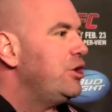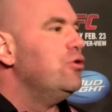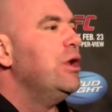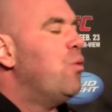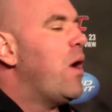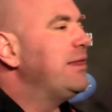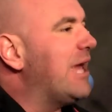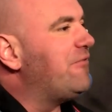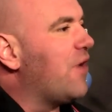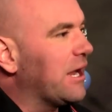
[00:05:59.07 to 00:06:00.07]
you didn't want
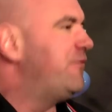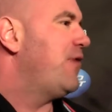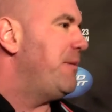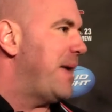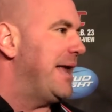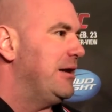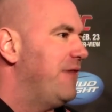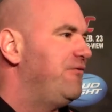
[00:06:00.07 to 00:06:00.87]
that fucking fight bad enough.